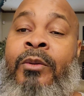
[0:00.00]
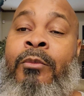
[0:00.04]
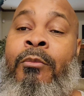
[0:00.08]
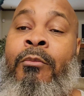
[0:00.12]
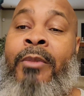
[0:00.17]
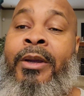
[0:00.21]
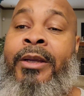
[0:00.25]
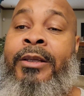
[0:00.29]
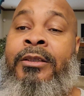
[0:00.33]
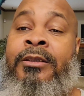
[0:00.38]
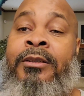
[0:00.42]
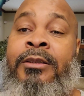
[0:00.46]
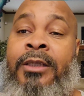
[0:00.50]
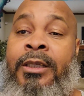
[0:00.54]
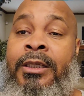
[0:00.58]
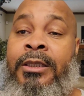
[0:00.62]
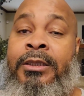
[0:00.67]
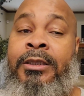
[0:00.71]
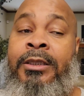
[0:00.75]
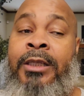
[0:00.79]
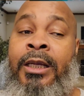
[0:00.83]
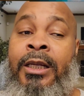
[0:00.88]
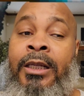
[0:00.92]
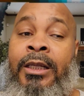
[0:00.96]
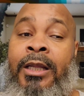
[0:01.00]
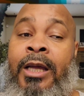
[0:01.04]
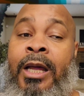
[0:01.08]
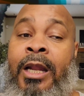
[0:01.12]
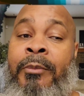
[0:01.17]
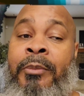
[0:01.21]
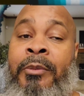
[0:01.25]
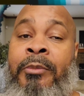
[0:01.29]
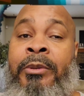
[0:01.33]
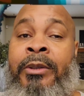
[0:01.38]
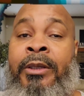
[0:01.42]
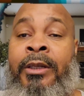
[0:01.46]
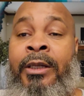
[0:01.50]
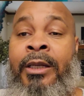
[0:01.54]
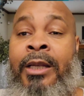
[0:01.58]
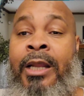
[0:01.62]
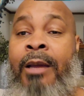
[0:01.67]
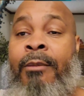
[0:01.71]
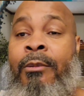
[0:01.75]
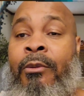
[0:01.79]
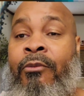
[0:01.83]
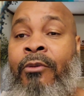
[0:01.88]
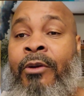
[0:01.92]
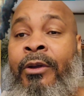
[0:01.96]
make sense that a lot of people can
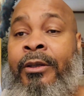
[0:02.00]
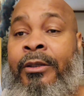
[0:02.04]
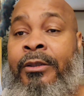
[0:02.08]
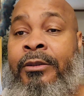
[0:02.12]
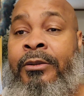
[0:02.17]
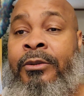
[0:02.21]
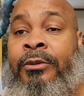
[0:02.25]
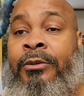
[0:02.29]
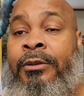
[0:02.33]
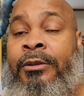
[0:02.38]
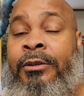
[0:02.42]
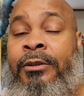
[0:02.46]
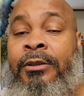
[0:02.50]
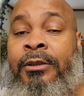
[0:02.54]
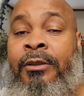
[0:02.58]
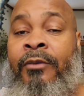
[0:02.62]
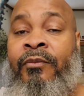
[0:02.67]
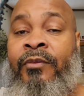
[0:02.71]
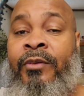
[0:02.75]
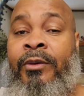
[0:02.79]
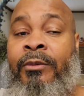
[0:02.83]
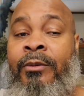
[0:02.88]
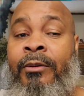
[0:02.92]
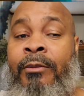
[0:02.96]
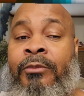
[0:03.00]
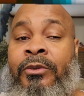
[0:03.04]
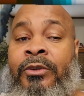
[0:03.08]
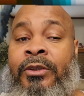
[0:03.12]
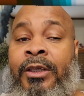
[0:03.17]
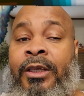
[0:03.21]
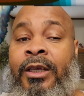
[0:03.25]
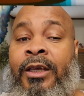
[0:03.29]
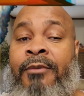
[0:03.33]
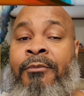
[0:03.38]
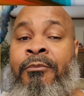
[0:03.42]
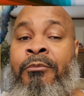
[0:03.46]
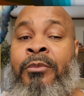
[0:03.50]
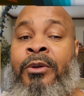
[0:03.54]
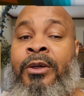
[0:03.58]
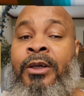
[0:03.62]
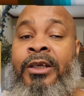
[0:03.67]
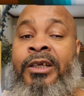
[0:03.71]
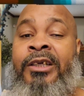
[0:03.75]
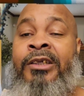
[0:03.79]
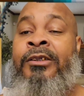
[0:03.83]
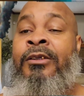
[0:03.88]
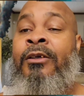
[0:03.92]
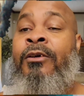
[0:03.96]
elaborate to it. You feel what I'm saying?
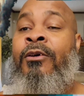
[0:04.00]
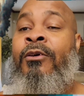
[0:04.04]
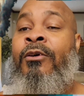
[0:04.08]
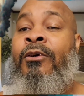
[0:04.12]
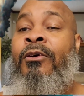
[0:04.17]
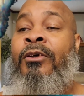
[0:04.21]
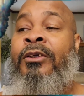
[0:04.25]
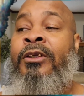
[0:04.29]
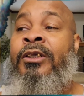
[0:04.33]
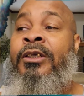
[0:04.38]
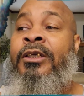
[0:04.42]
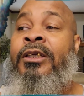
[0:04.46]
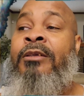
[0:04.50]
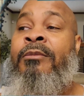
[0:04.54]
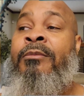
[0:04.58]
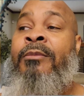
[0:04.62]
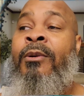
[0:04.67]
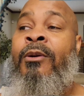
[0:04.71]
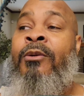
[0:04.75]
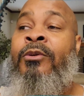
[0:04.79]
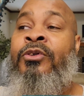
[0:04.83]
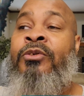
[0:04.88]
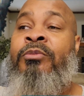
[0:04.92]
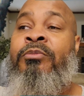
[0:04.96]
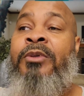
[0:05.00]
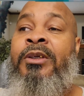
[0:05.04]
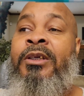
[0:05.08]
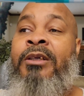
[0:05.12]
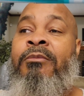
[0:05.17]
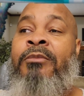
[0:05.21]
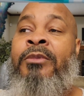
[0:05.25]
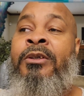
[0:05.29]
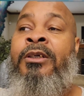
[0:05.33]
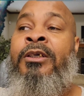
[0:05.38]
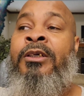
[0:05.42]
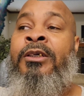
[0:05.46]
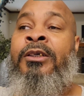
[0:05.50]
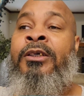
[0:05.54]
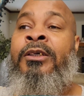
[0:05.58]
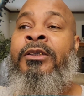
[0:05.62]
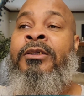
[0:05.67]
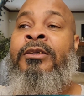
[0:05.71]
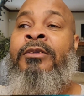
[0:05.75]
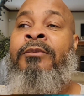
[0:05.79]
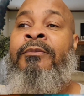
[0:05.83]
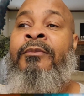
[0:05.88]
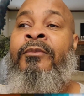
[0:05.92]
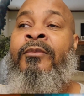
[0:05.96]
But it's hard to even more speak
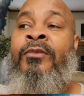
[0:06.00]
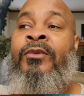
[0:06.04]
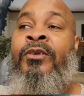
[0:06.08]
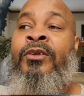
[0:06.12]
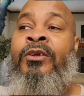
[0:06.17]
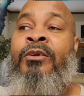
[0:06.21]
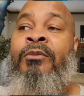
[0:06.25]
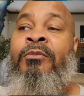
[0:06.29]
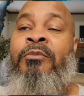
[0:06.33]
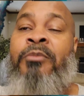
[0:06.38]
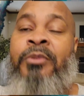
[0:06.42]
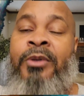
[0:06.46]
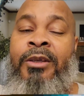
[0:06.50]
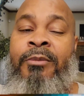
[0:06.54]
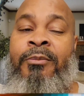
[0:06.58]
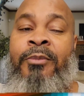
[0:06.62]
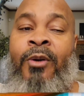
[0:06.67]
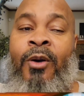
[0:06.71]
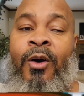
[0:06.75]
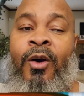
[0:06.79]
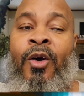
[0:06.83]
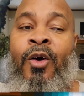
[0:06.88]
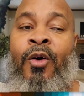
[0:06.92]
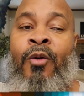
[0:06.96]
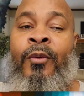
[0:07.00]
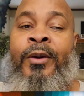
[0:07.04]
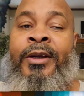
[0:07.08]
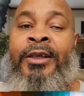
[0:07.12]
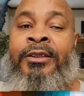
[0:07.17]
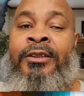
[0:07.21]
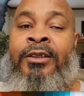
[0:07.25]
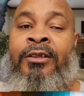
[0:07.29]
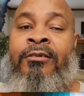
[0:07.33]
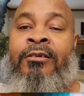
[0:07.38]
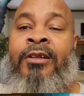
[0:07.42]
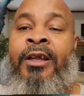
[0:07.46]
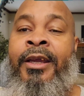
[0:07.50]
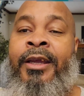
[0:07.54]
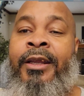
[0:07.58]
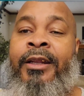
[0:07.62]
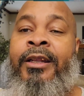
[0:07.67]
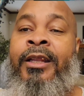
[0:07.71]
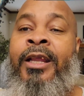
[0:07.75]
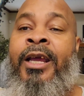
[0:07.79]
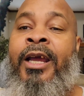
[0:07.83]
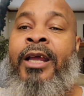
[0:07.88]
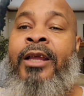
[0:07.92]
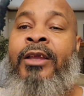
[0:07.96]
because people always
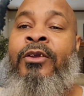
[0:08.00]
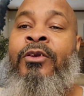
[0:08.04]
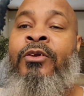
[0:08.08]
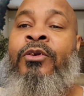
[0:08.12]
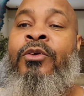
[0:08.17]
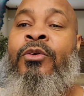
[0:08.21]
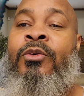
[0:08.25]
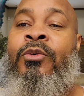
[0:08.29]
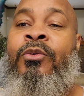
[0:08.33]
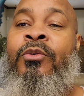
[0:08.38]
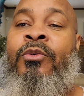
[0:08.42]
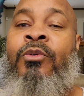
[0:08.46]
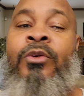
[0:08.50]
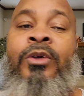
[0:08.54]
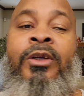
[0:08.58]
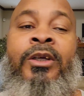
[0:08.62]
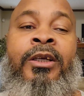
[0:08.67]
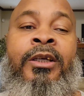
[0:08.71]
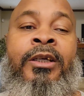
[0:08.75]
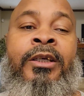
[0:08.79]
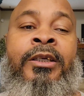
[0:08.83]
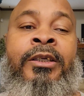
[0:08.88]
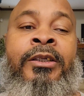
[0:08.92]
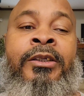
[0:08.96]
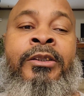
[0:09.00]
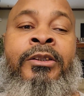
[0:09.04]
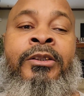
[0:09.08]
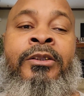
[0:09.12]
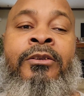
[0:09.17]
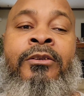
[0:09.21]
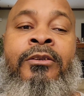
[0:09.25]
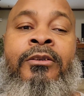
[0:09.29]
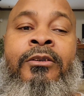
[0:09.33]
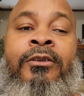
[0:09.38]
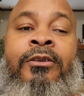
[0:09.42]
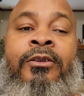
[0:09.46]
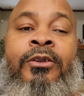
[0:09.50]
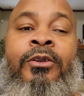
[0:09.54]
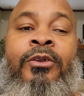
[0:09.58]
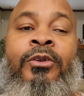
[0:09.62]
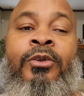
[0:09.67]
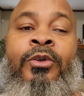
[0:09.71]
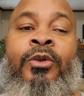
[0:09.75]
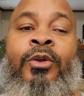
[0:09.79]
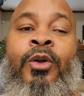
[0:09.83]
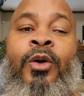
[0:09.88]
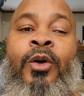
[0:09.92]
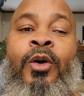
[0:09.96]
think that you is,
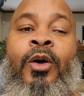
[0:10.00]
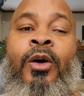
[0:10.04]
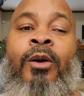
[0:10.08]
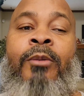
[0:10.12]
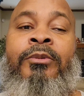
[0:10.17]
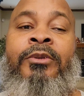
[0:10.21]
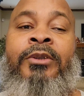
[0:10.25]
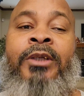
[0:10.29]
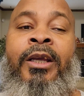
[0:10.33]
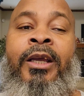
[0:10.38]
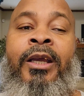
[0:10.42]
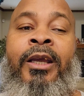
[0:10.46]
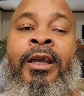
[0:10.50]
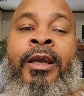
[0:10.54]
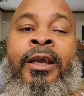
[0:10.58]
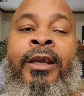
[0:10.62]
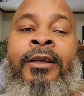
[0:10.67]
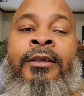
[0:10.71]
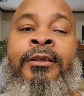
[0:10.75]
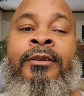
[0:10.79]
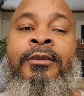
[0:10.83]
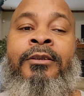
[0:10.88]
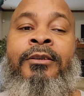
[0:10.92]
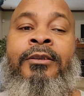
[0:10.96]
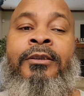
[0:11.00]
you know what I'm saying,